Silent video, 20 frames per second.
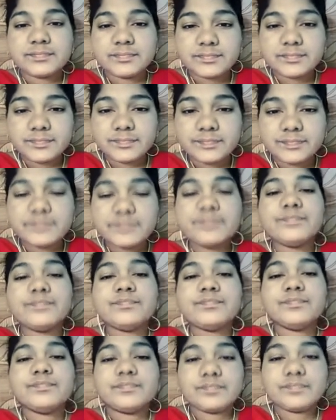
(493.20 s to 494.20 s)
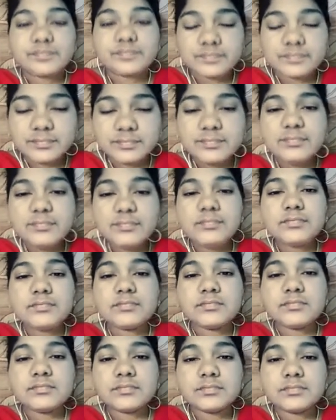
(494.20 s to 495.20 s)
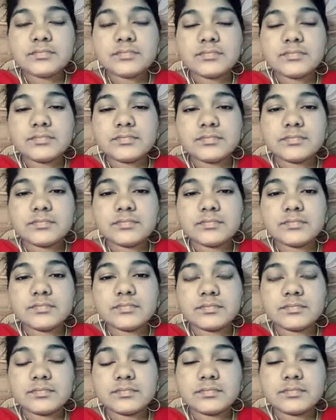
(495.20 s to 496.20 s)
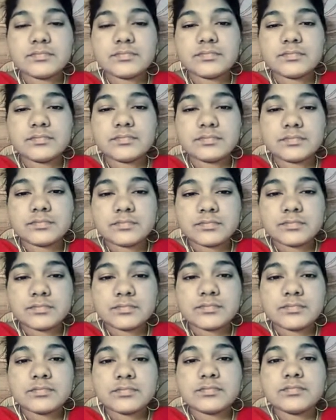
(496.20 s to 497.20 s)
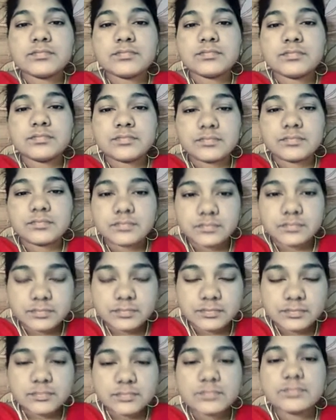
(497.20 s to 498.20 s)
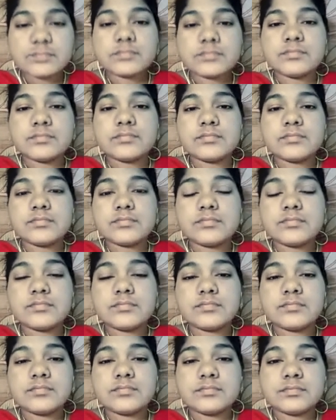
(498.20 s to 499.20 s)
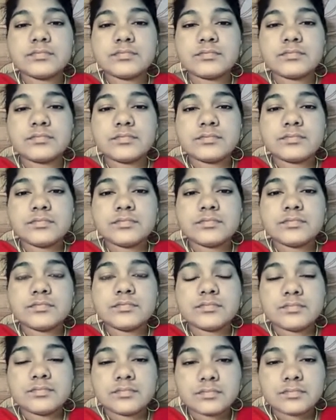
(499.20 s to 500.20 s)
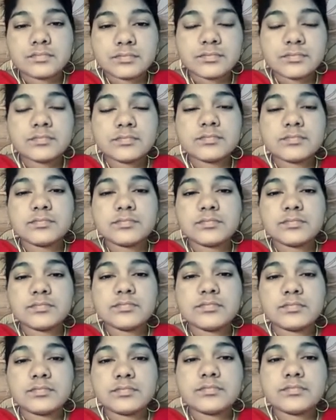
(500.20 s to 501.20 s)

The person shown says nothing.